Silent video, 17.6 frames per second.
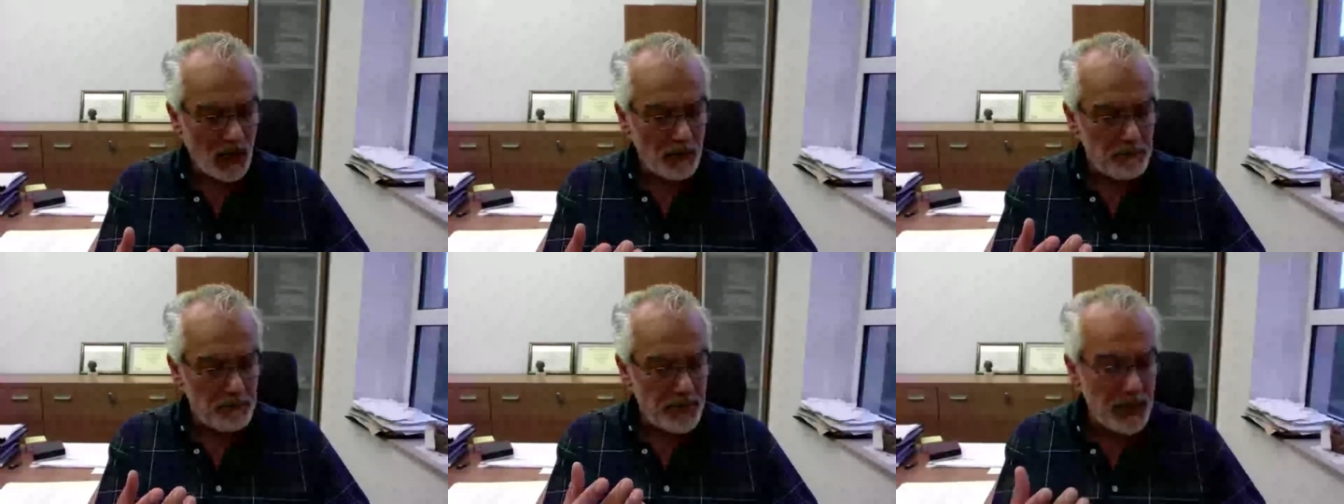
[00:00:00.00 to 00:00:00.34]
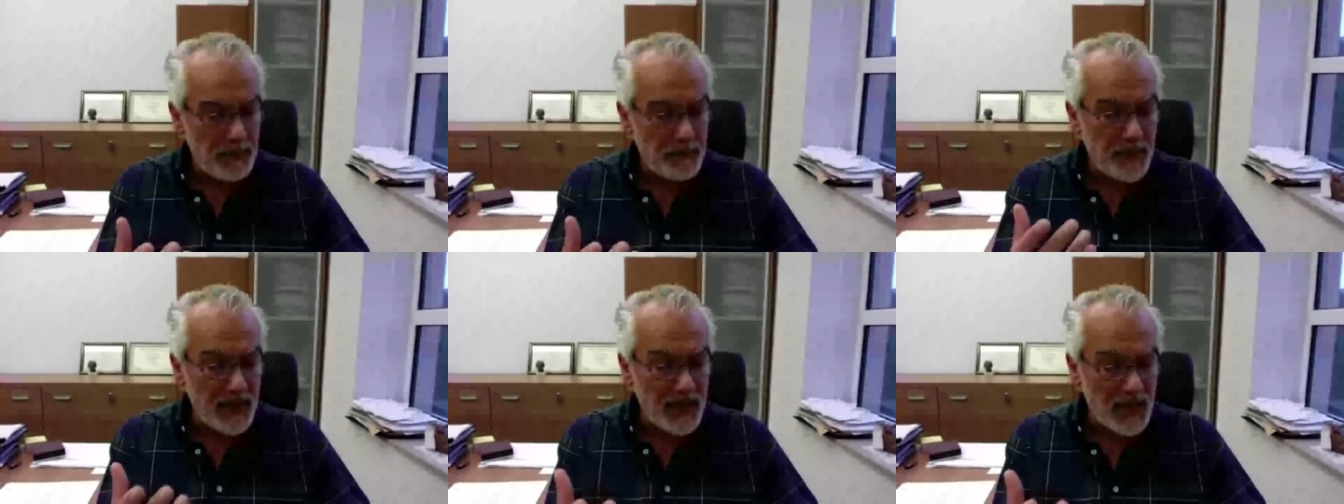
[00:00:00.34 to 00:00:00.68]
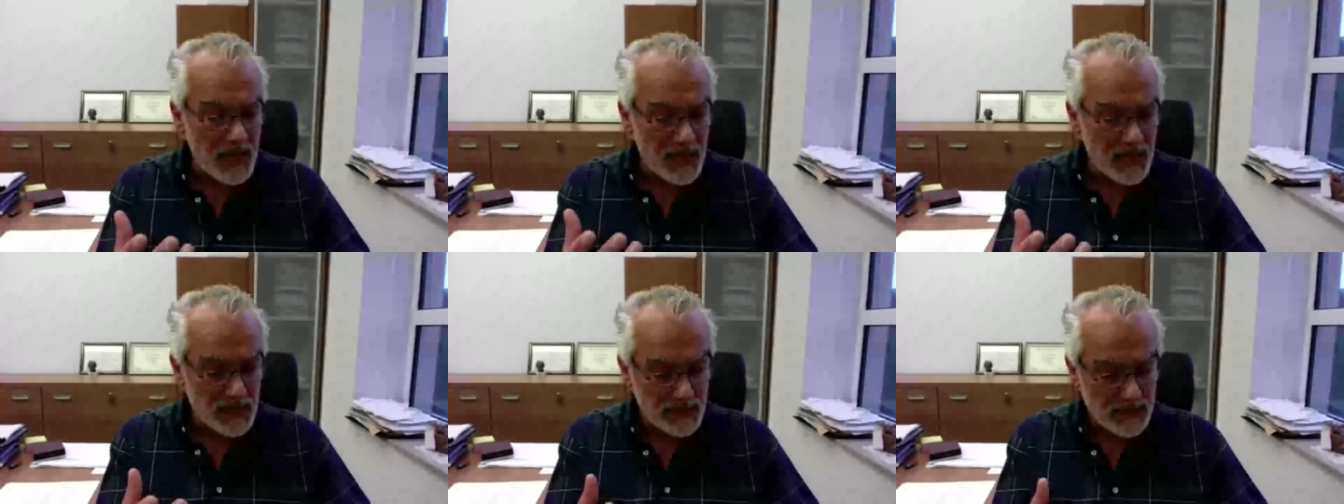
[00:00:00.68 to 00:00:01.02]

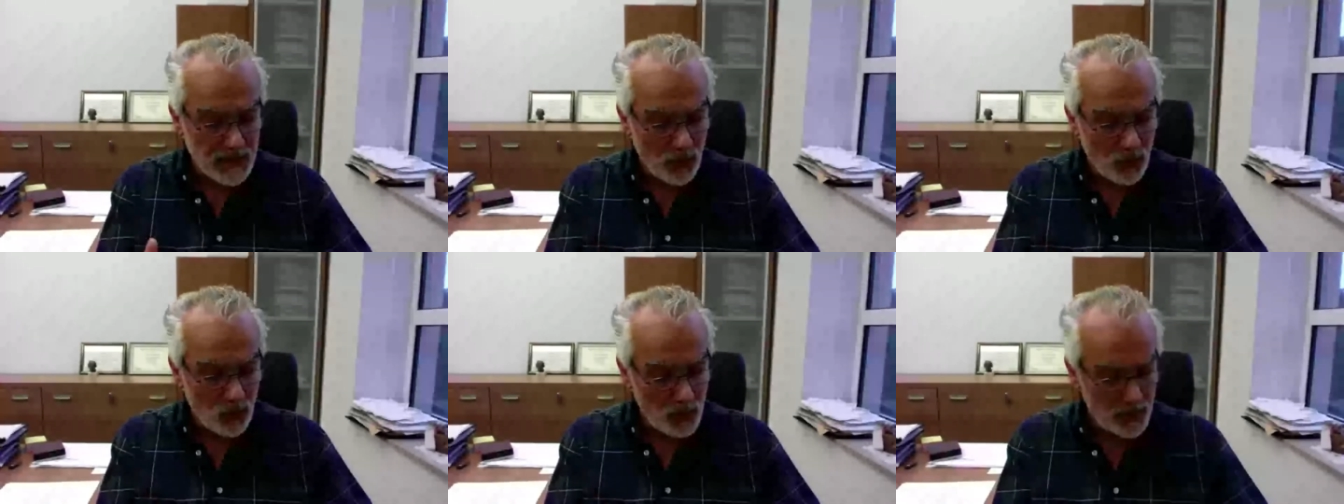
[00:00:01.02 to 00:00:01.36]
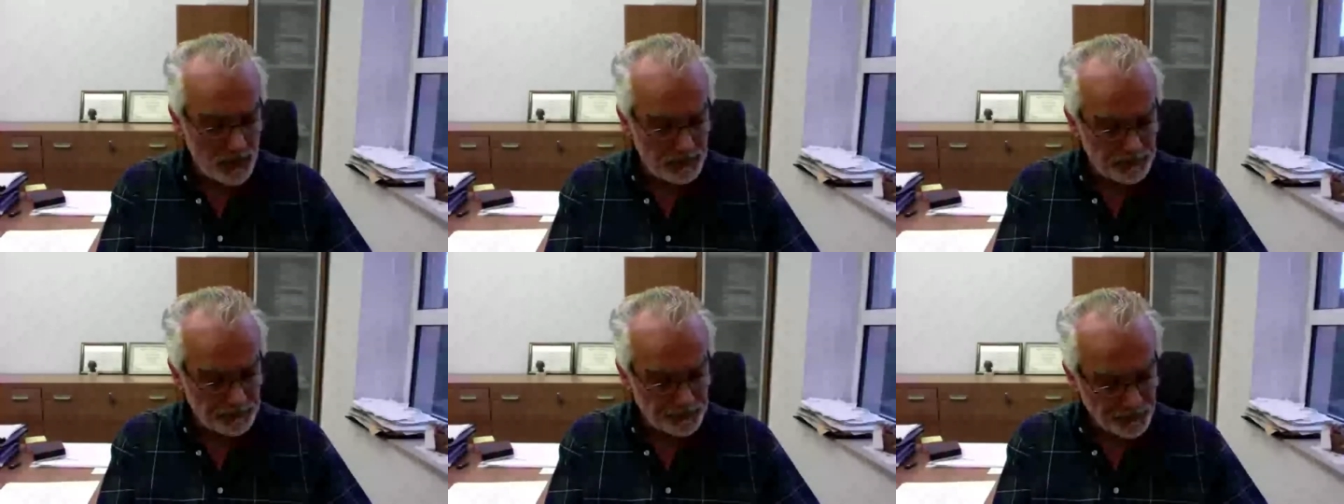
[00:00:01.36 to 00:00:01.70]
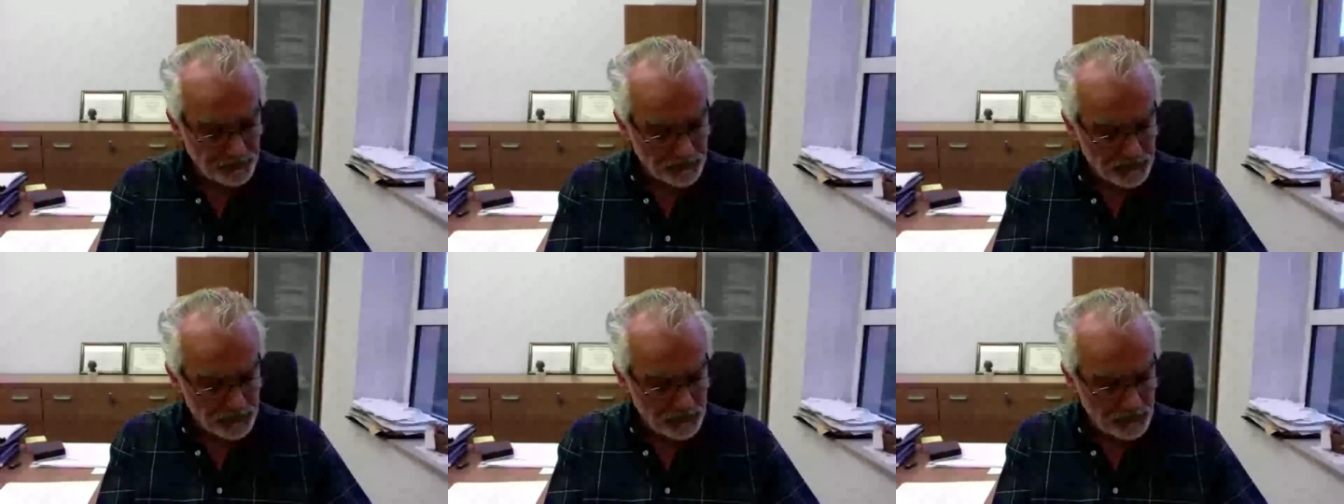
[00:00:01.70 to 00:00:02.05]
PPEs, or
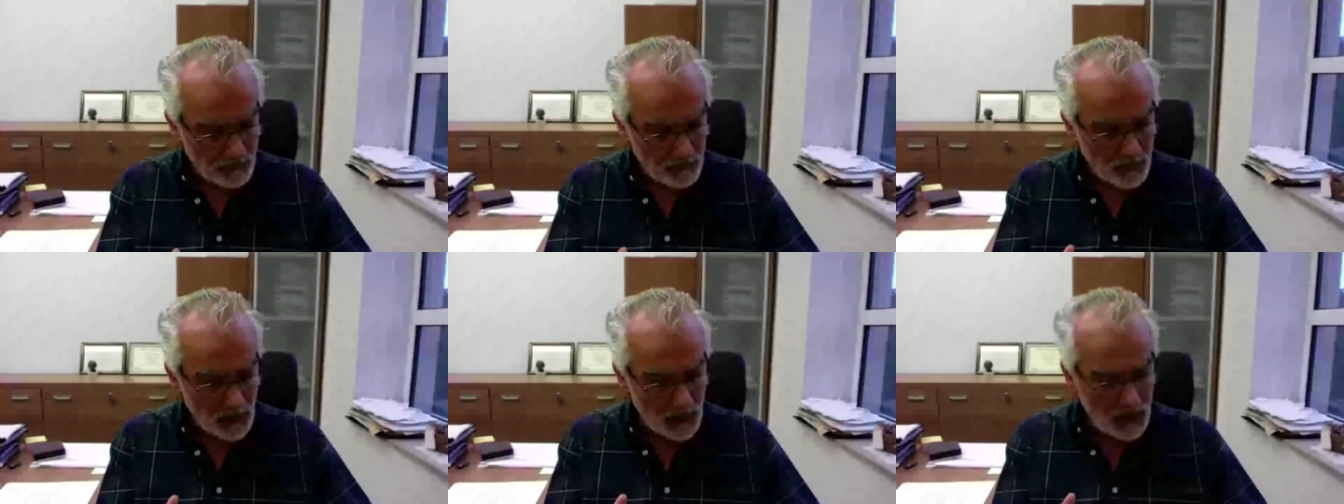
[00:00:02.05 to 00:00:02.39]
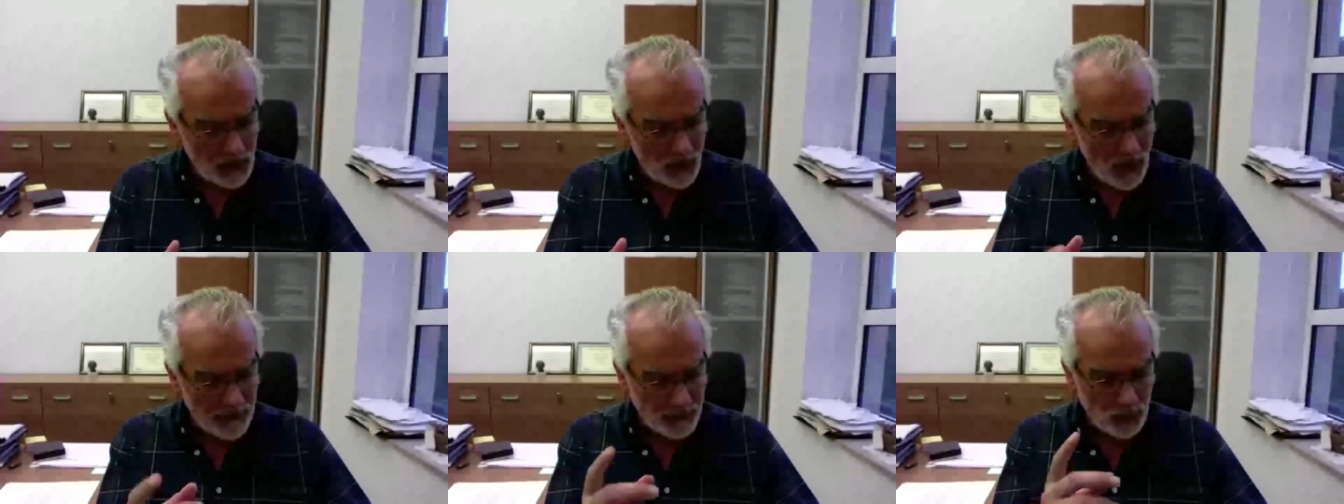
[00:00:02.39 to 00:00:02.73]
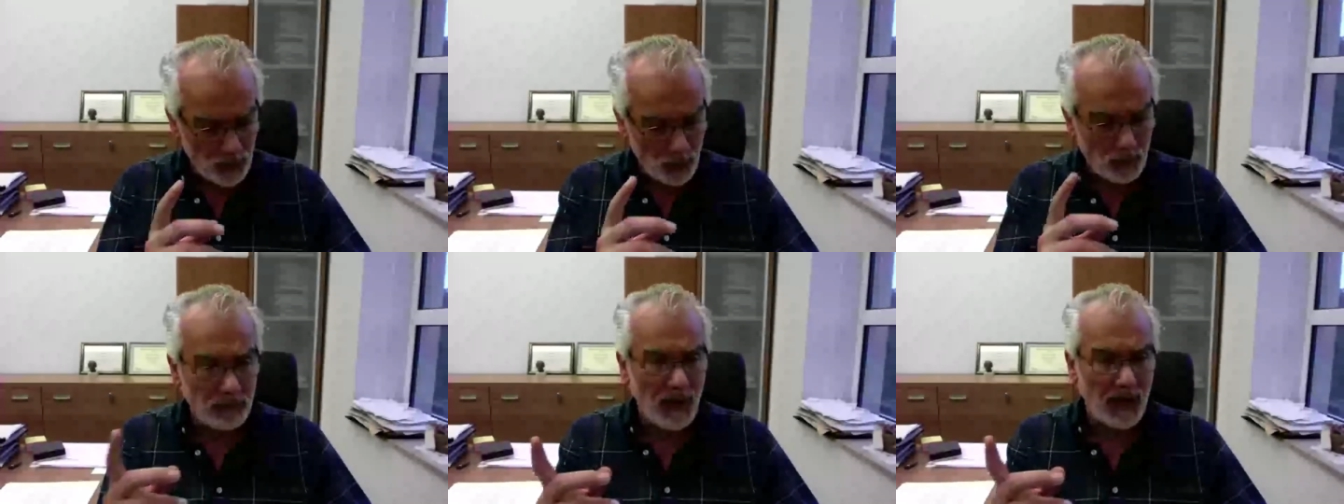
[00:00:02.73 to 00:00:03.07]
you have
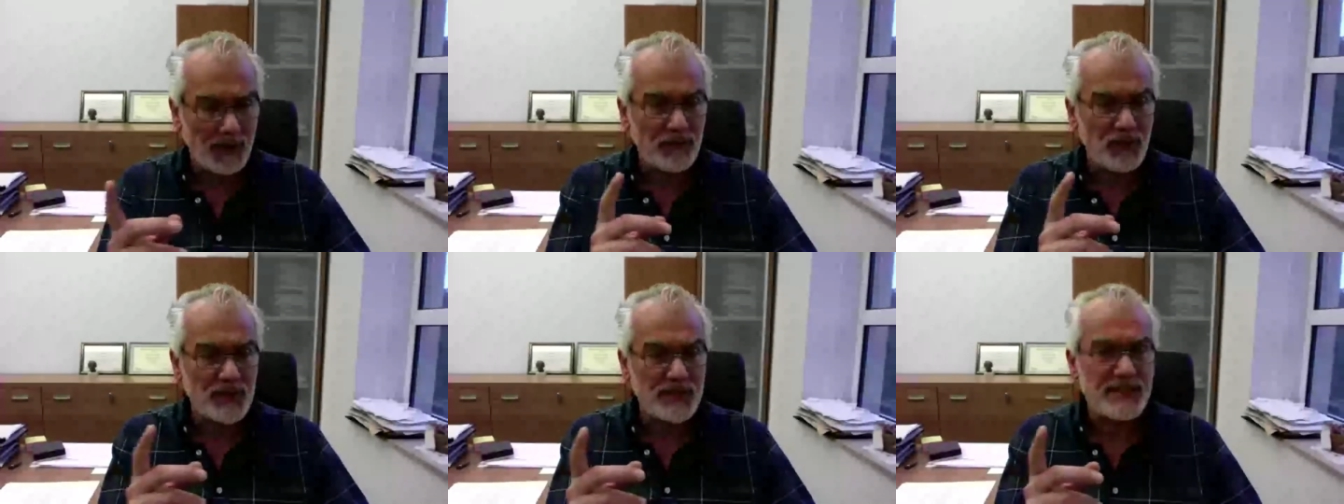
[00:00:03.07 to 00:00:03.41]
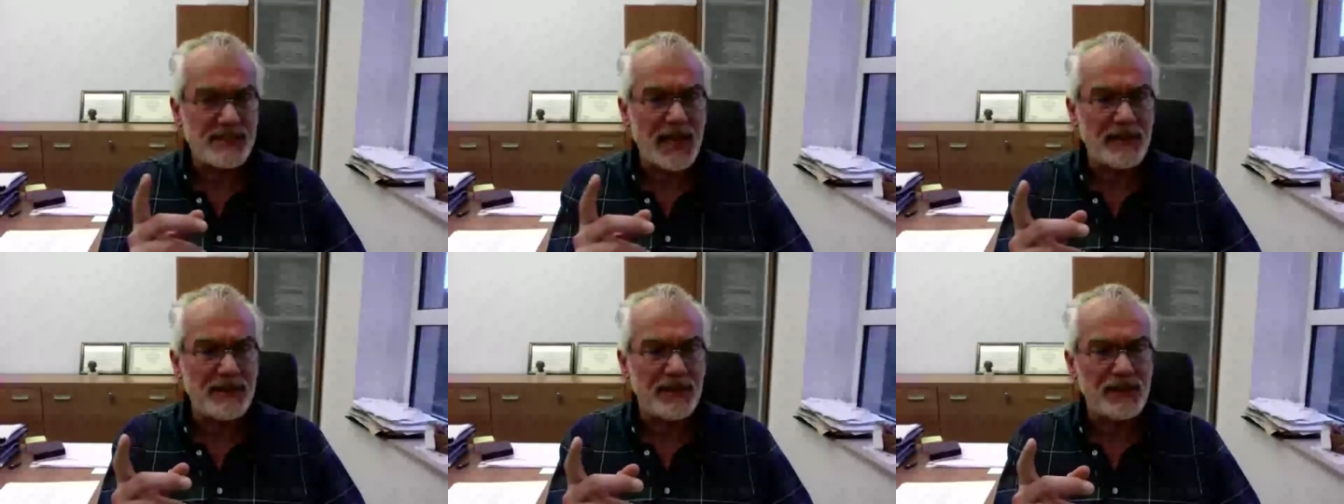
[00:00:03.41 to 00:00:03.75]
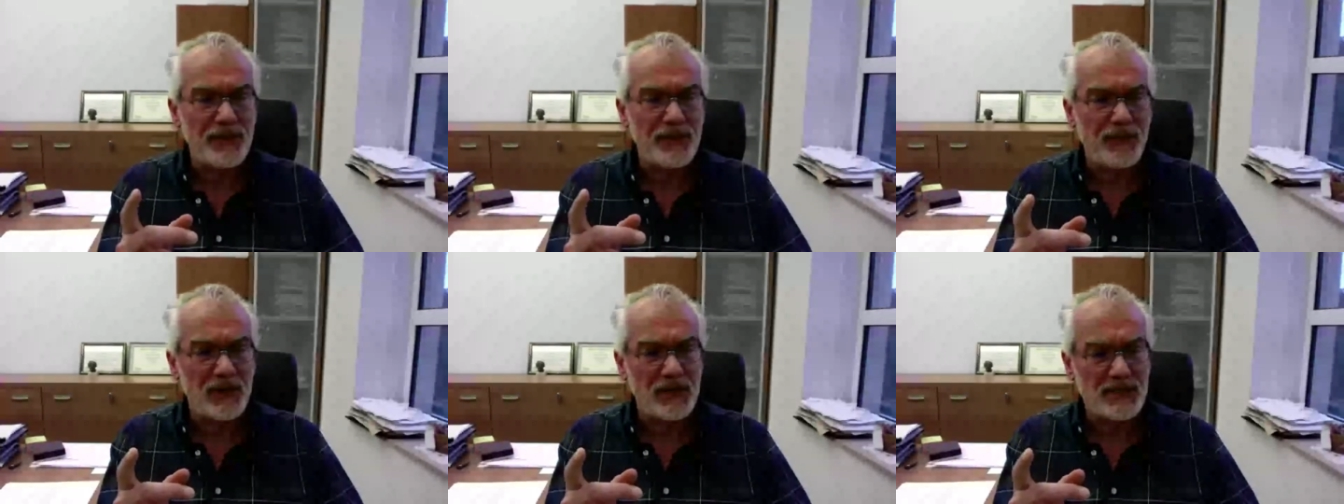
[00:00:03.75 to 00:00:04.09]
to understand the
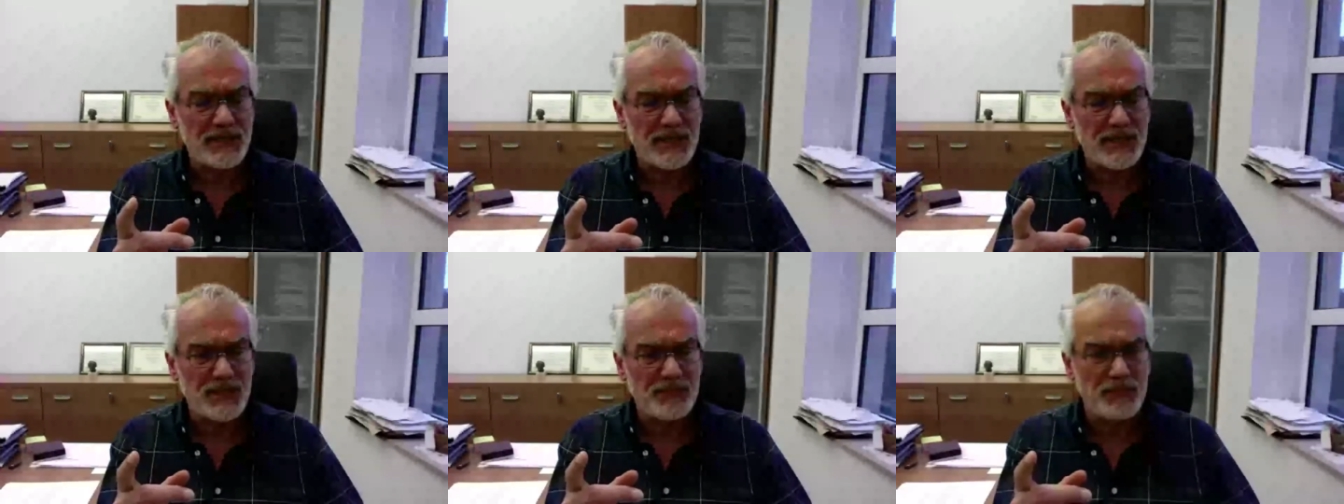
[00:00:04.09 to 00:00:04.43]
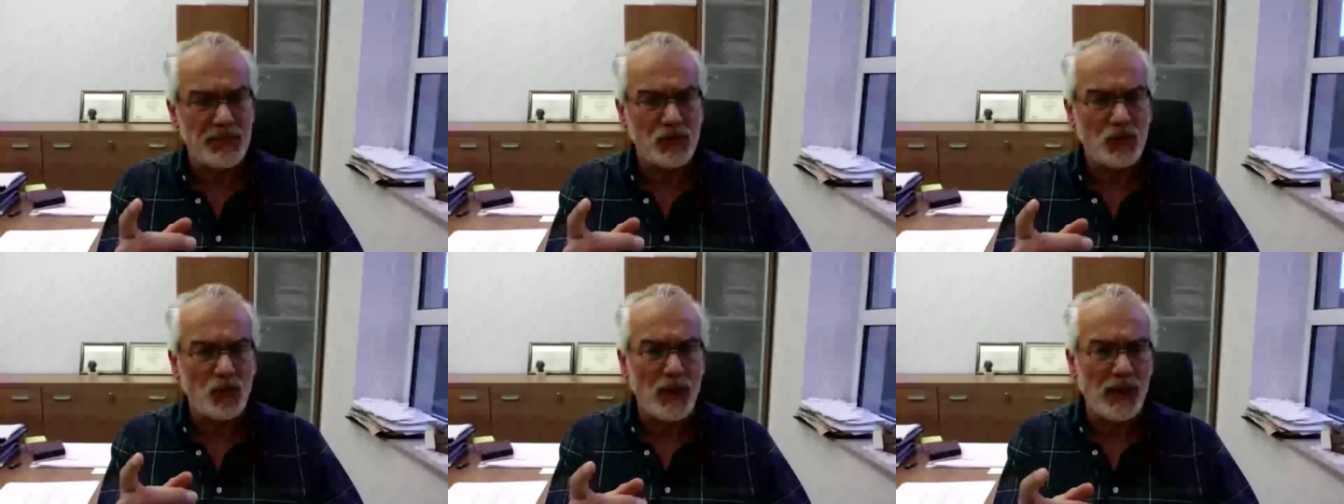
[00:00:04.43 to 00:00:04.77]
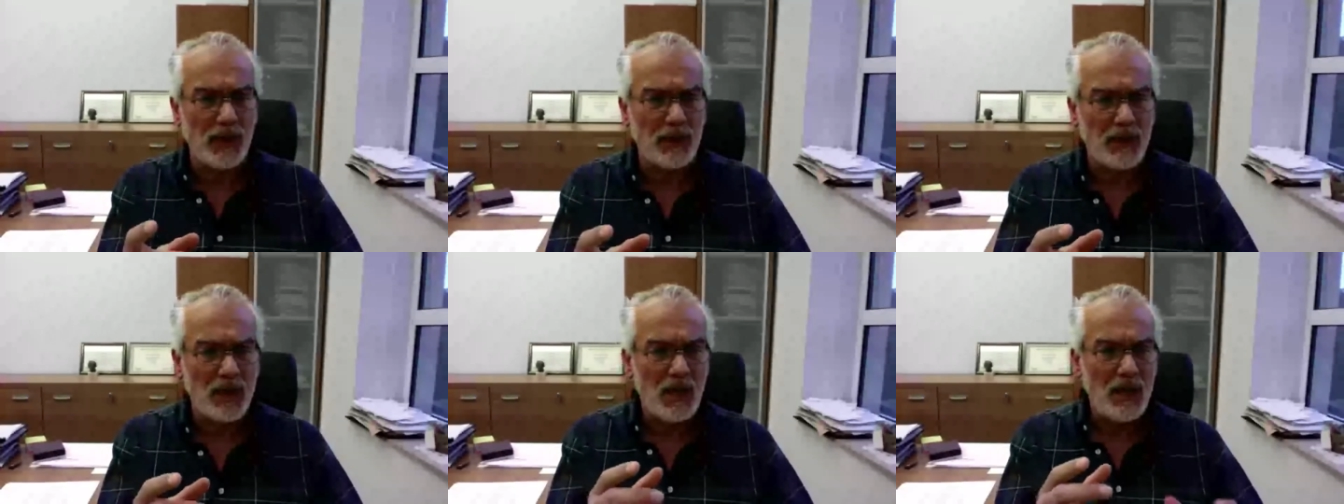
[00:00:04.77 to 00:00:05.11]
differences between